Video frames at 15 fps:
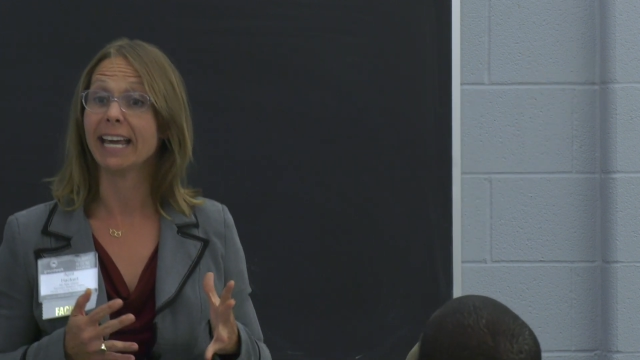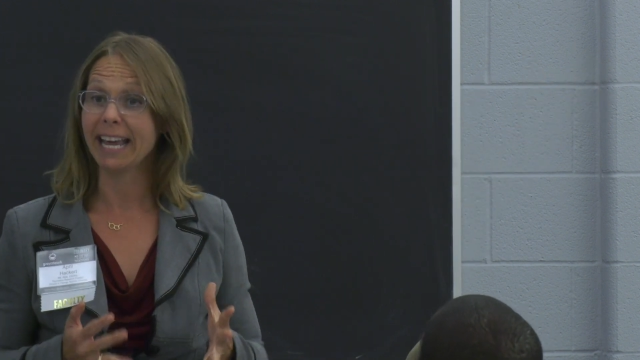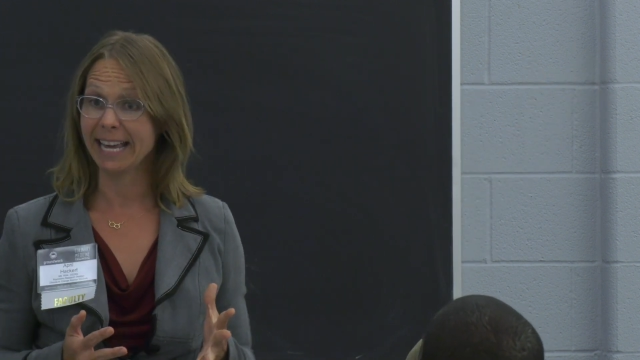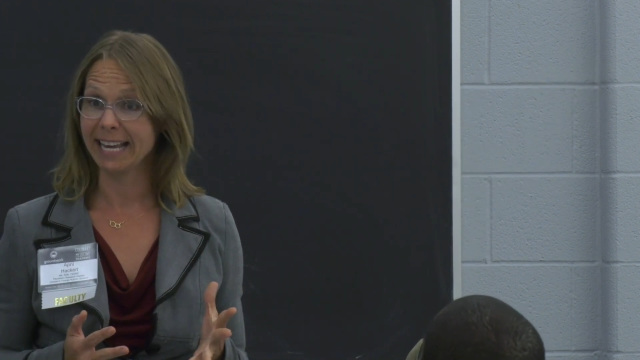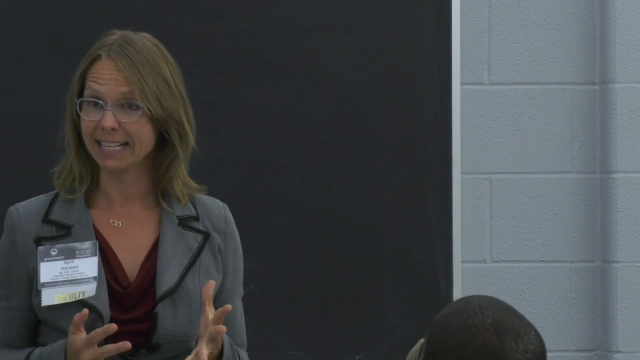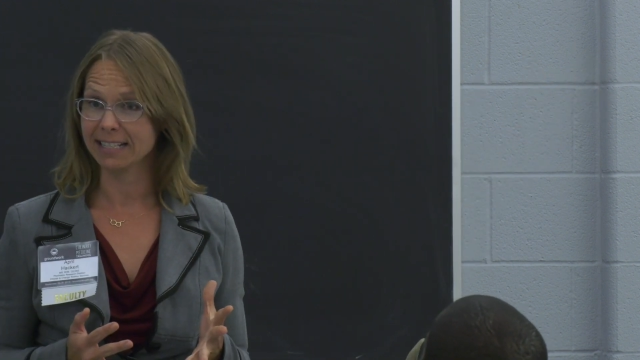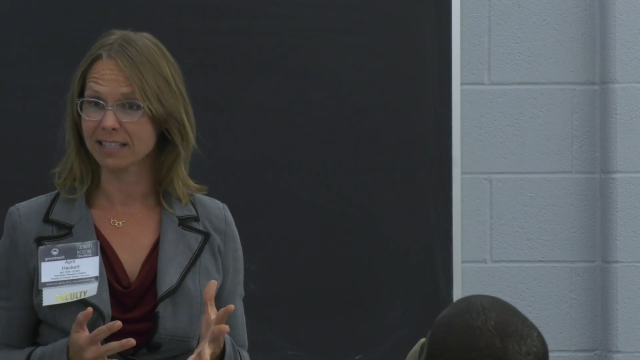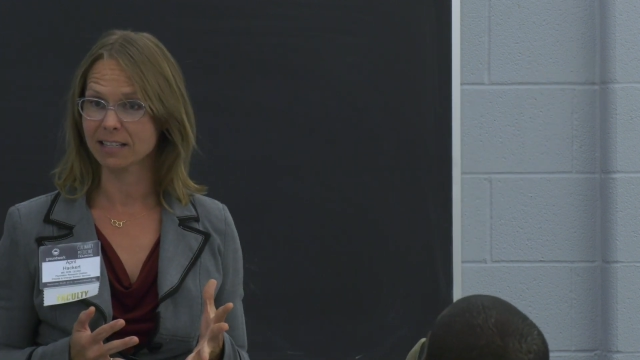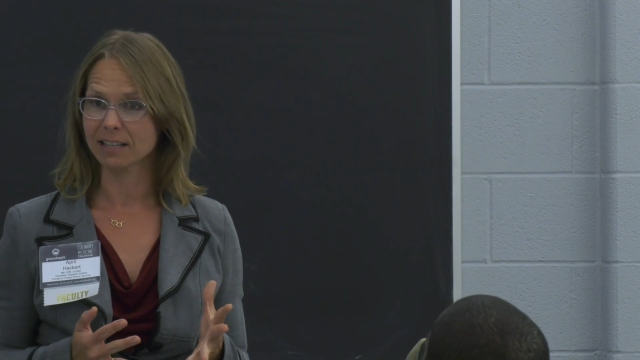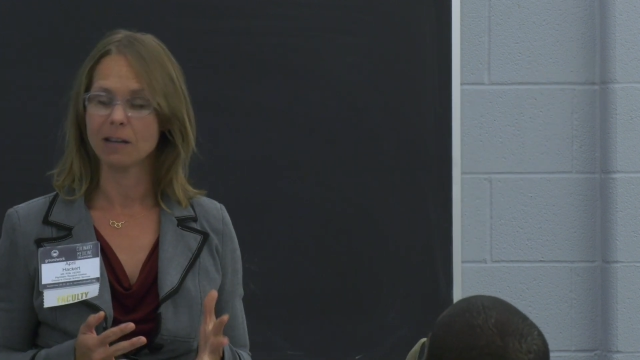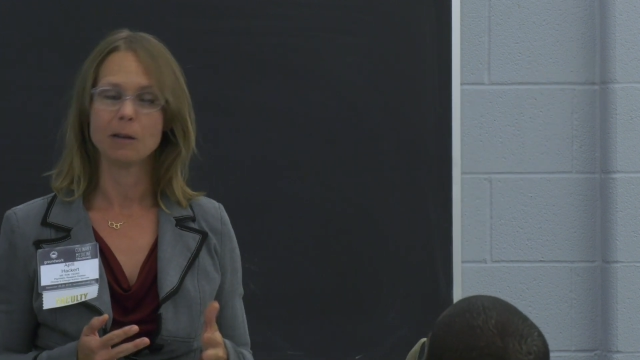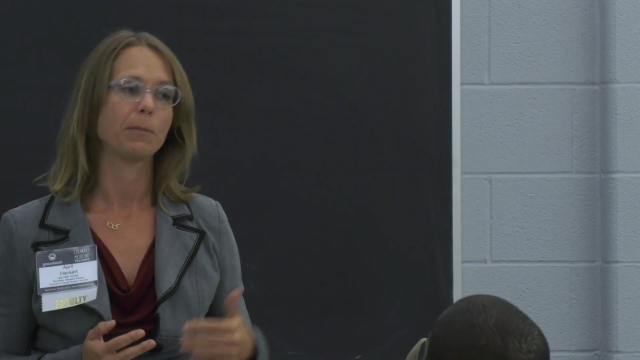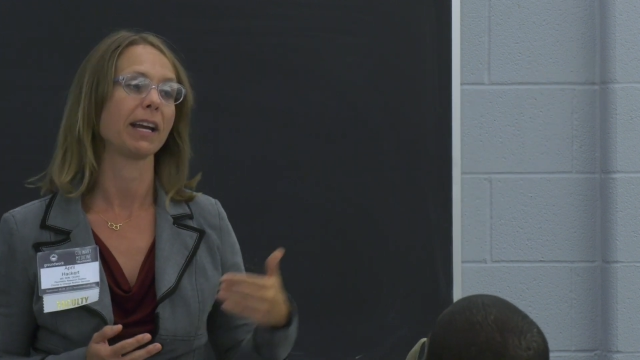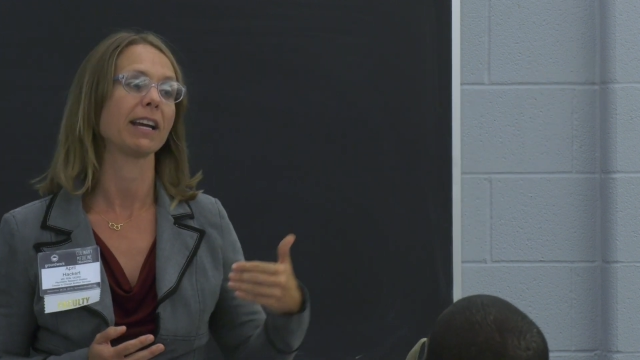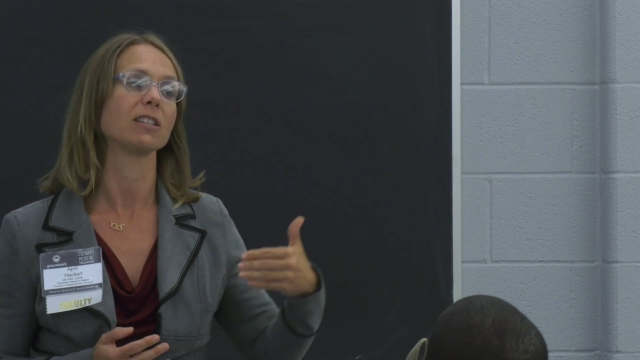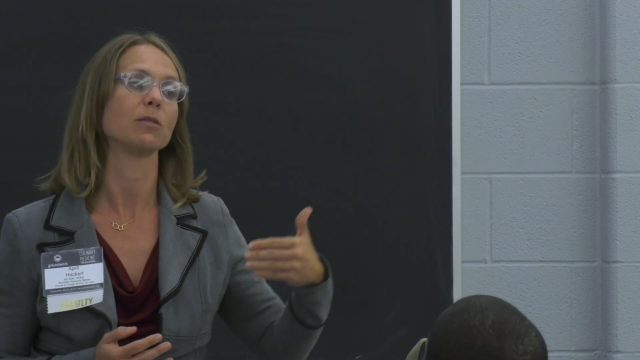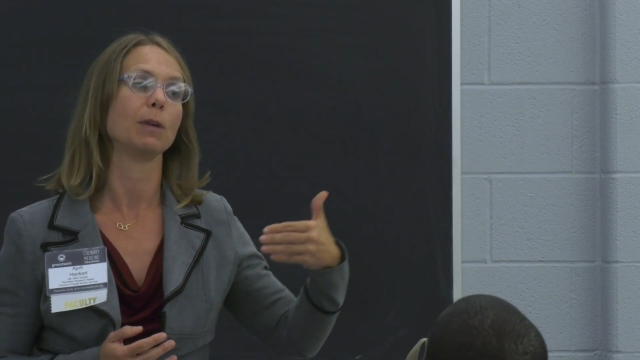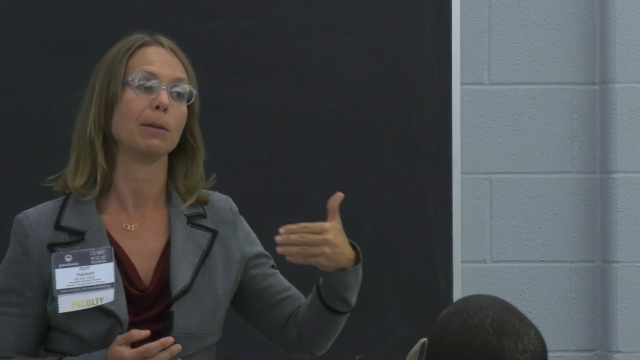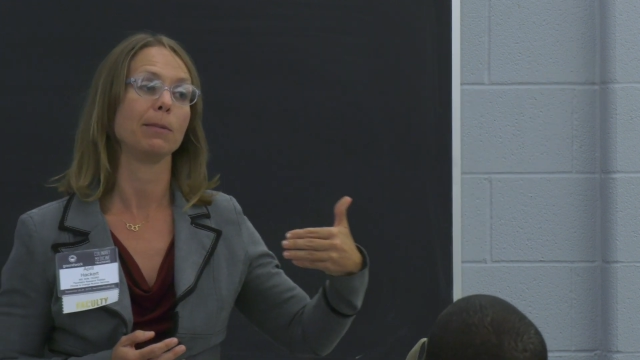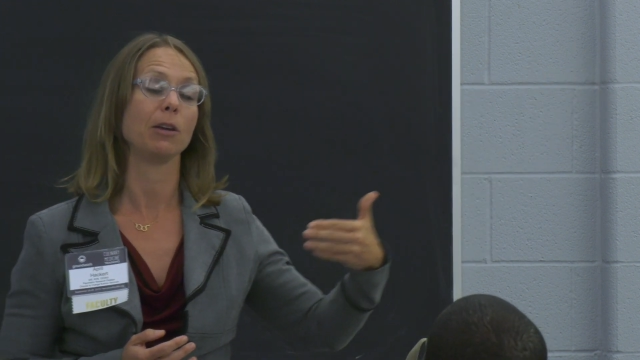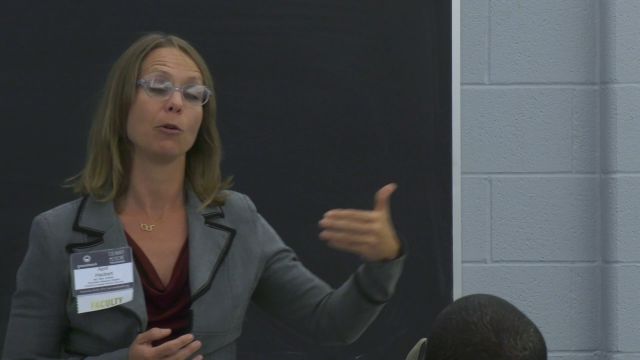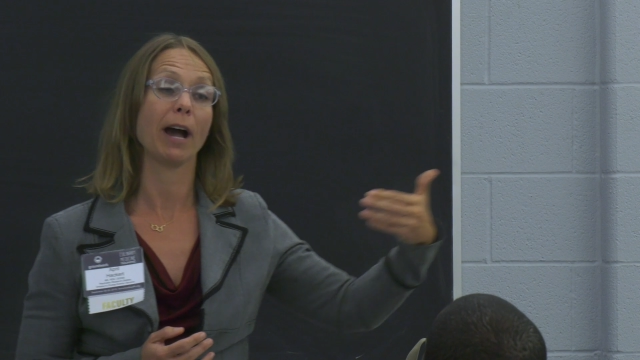hit because
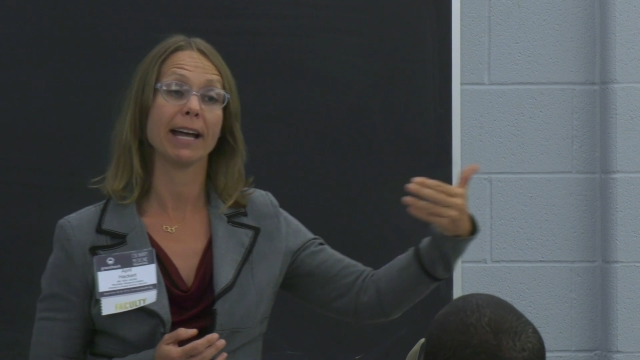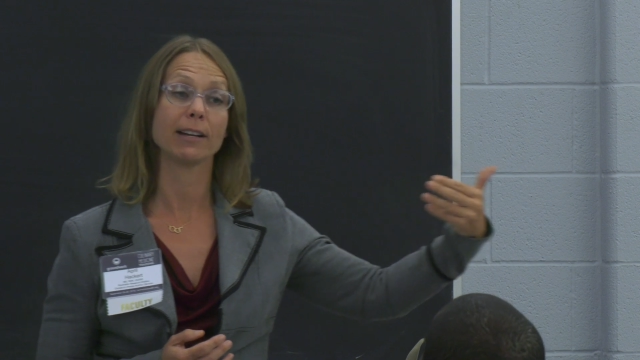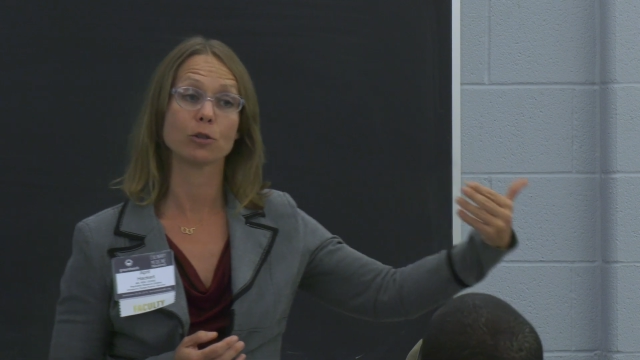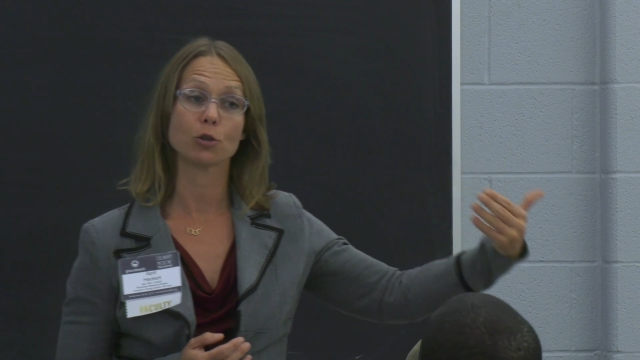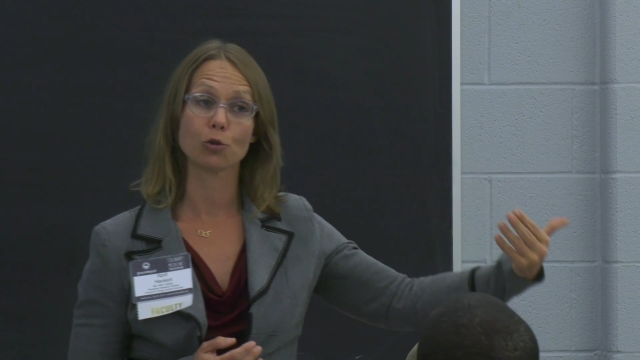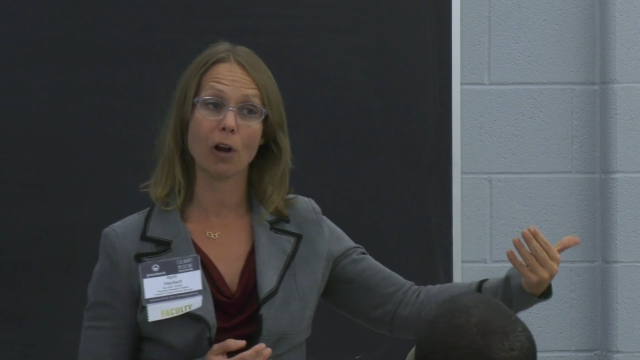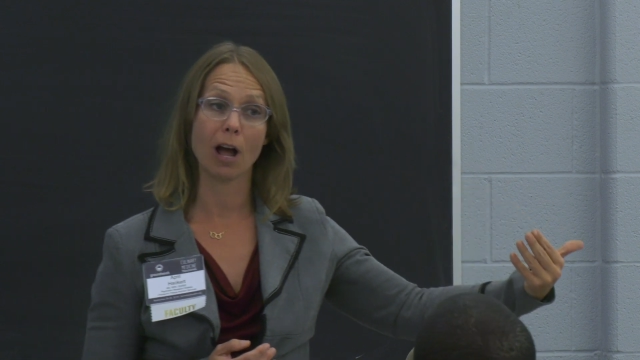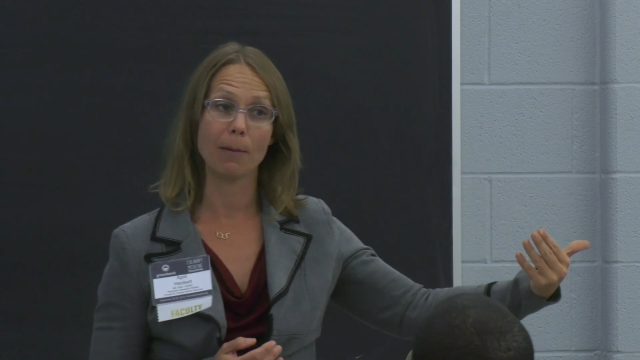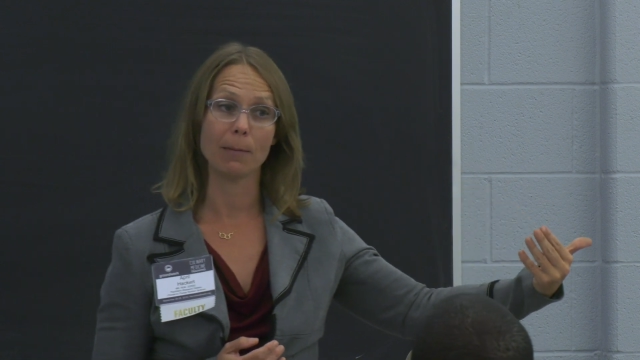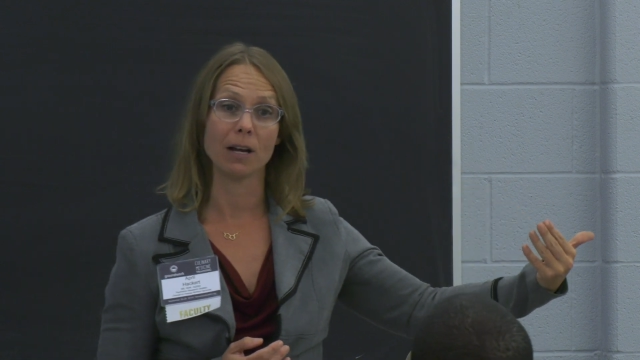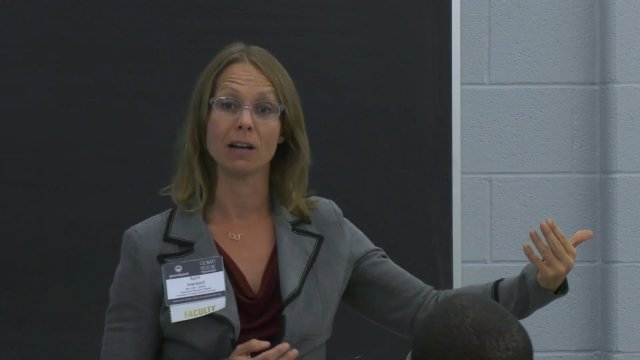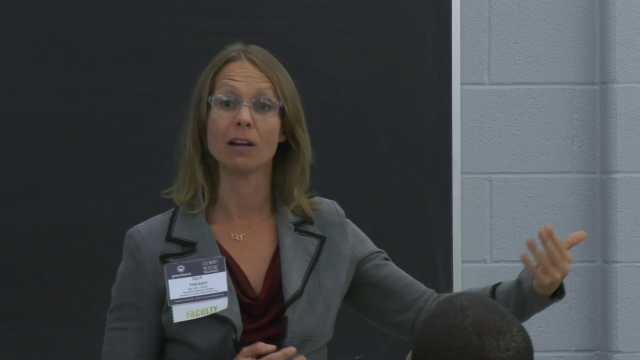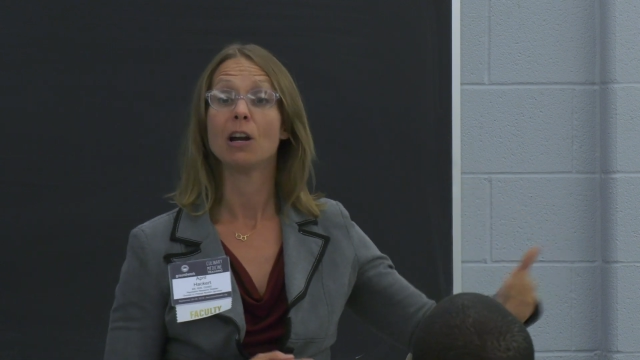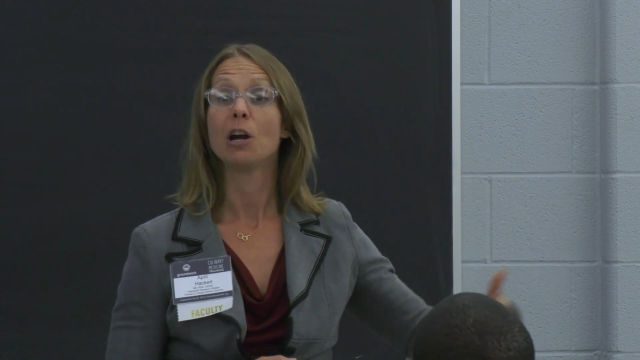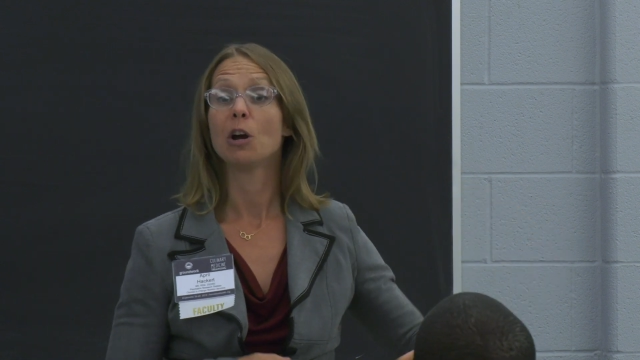maybe you had a trauma